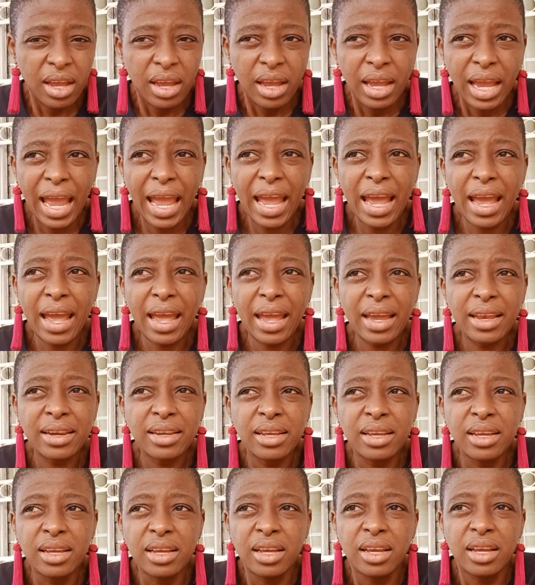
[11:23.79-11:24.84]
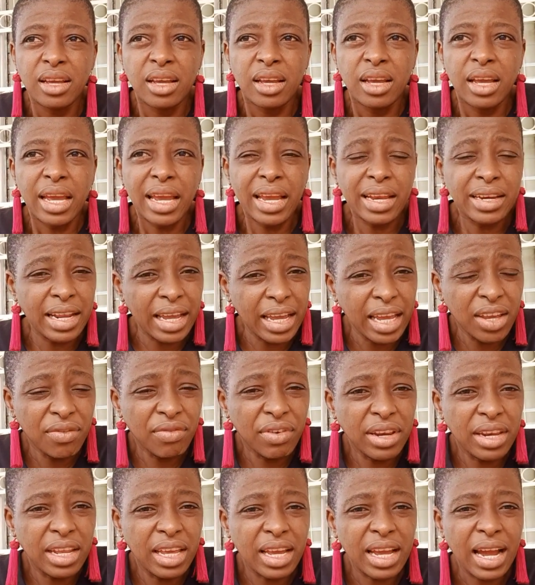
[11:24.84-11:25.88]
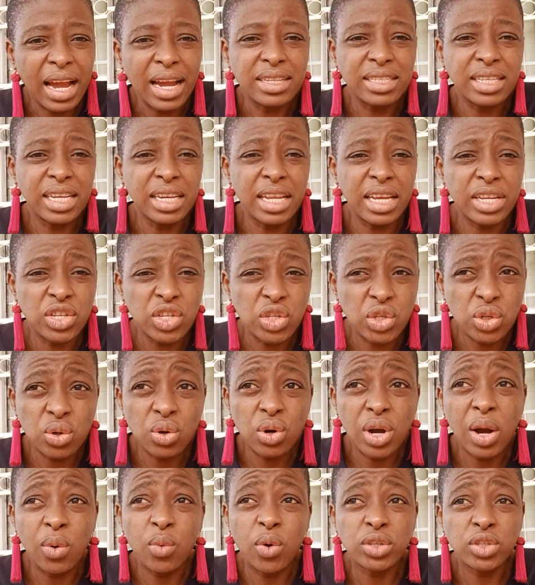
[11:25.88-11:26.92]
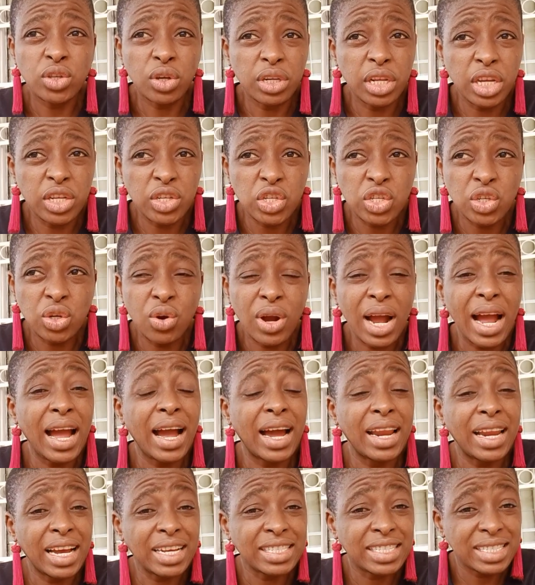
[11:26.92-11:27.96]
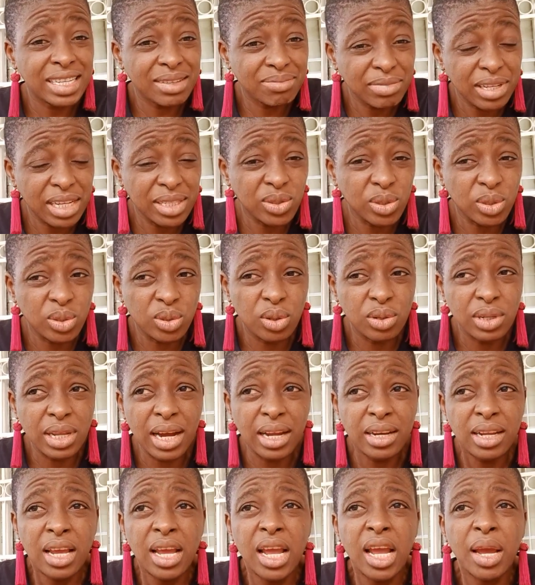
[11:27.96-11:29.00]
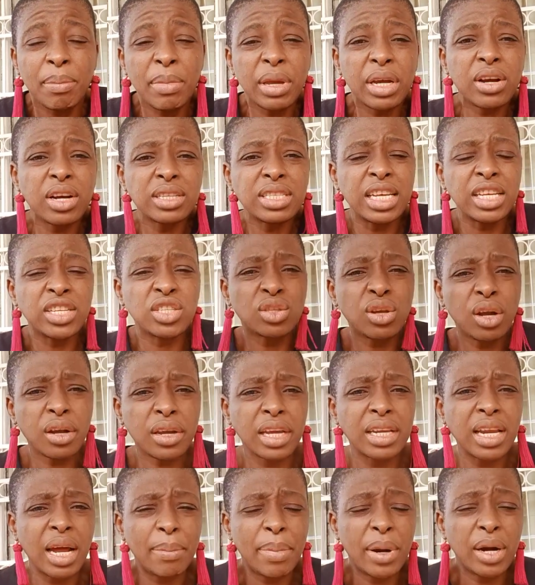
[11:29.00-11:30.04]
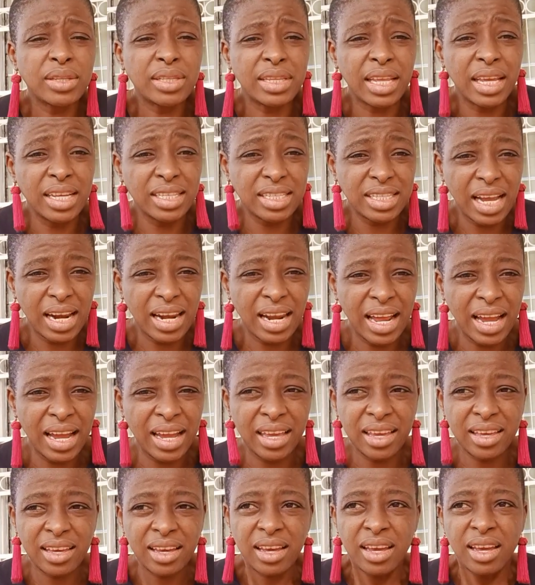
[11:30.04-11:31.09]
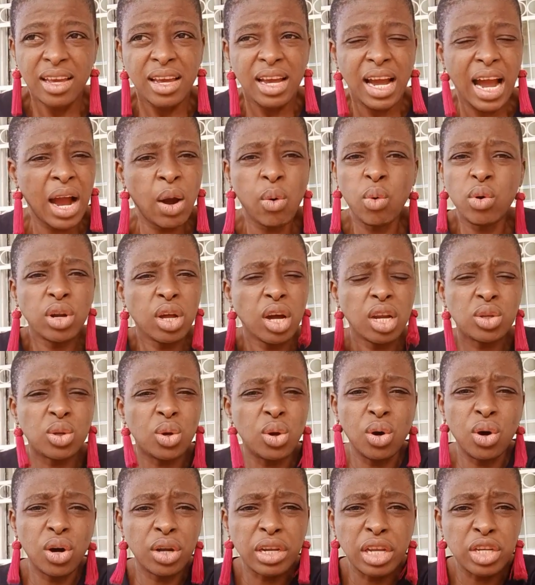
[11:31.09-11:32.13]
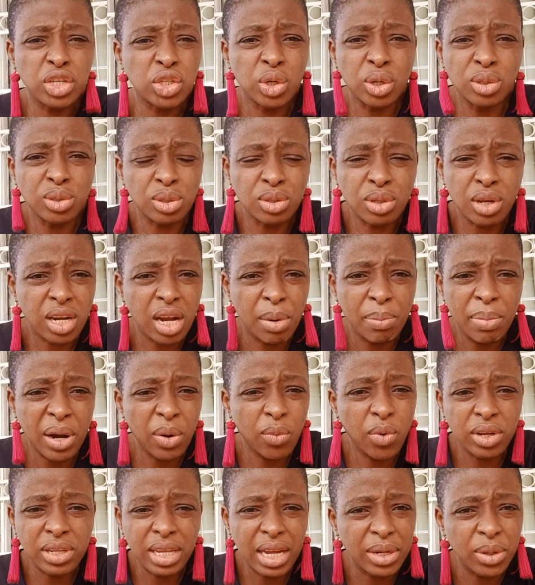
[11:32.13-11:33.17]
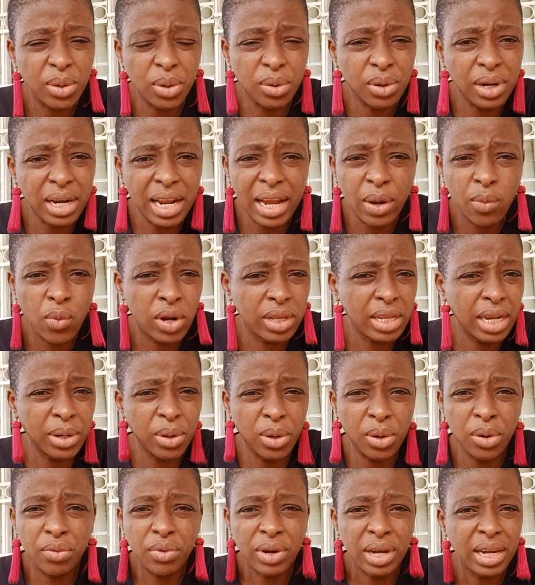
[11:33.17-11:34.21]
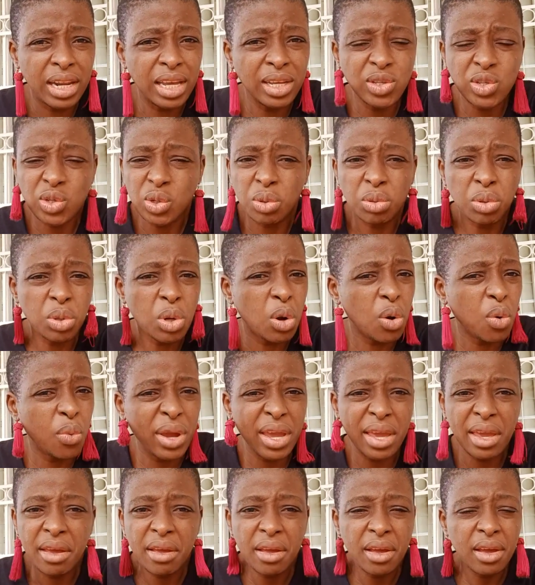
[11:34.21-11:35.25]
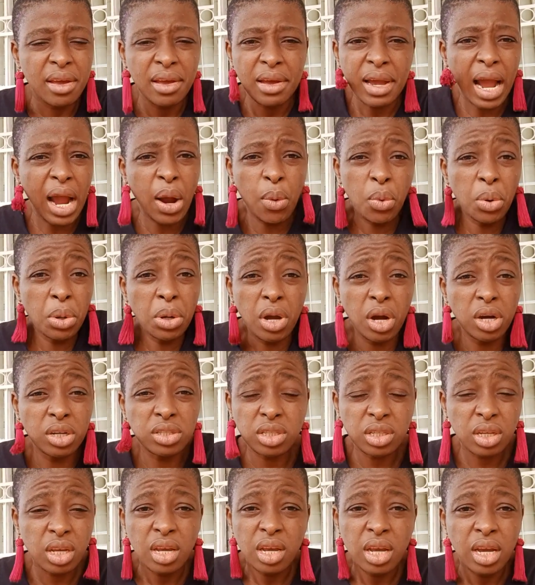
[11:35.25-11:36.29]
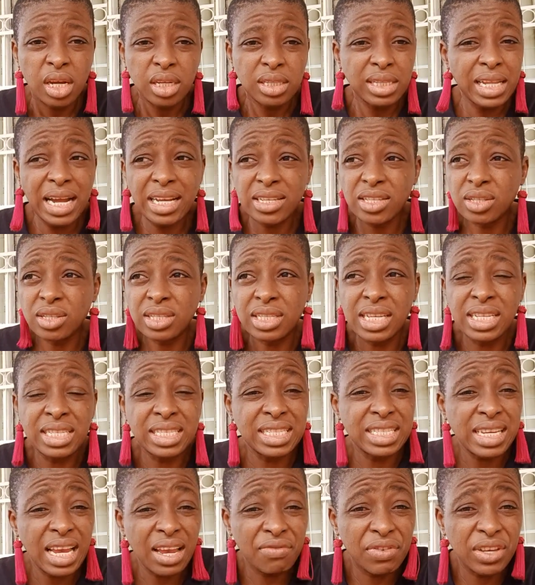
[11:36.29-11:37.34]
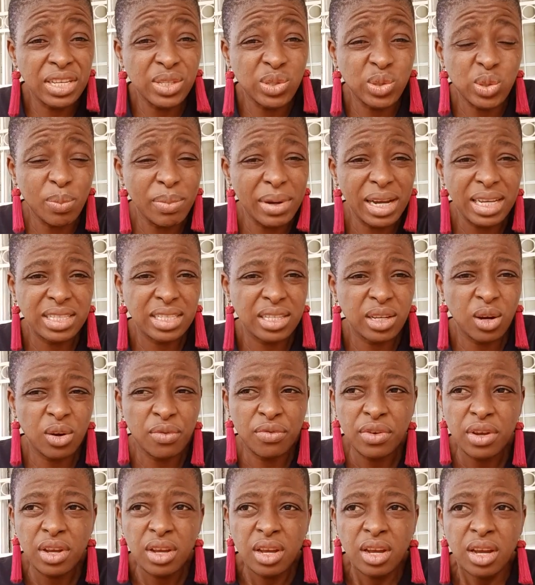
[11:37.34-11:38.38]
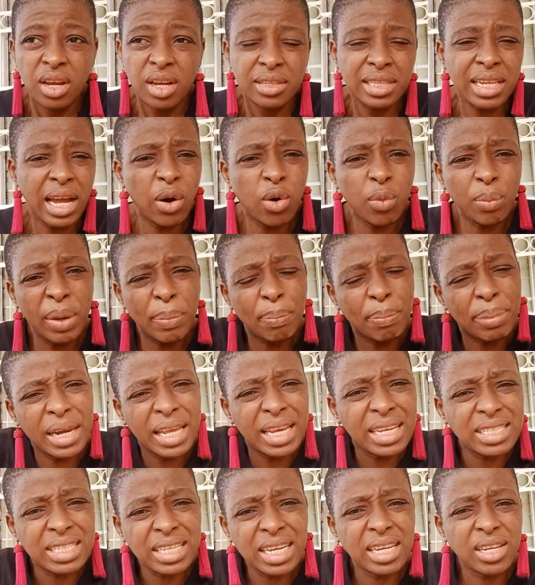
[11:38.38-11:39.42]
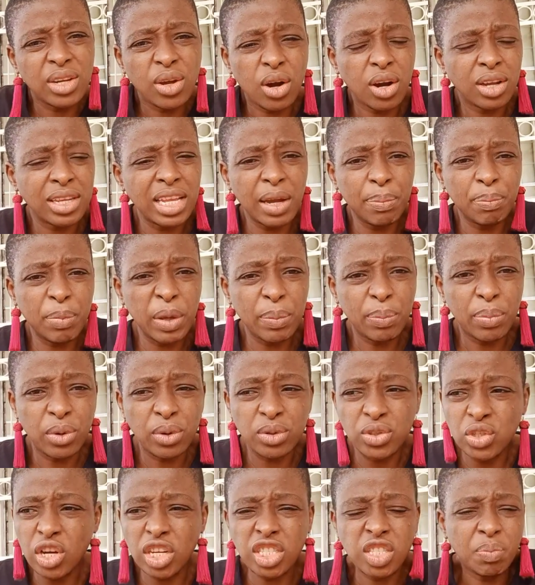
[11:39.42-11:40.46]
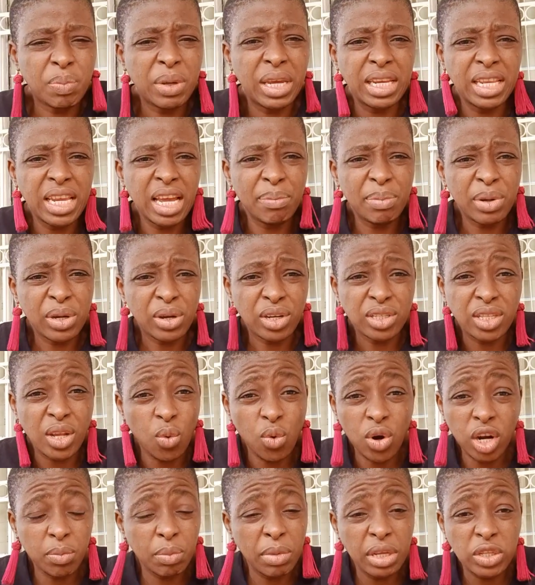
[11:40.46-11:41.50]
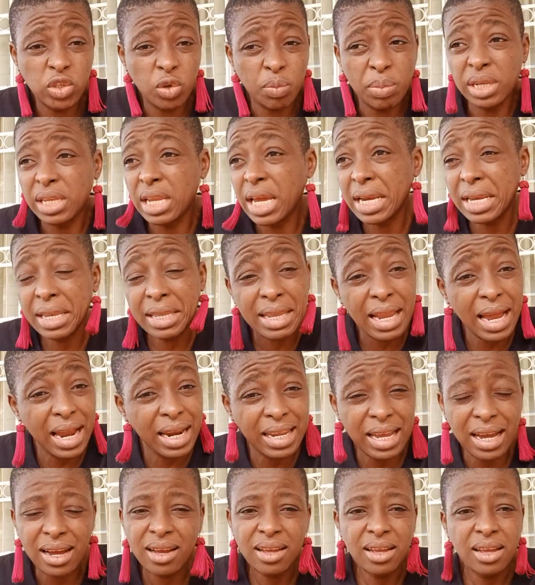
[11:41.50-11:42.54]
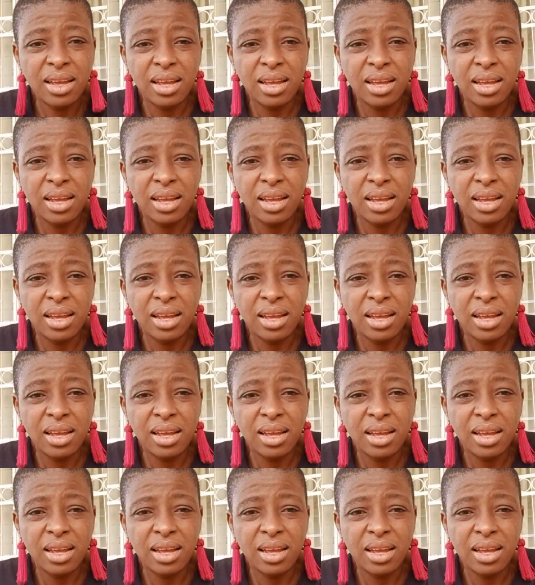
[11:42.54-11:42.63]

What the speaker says: And in the evening, I did a show. I was on a show. I had accepted to do that because it's talking about things I like. I will not go on a show to talk about what I don't like, what I don't relate to. No way. I will not. That's disservice to myself. That will be pleasing the other people, just being there because they want me to be there. Nada.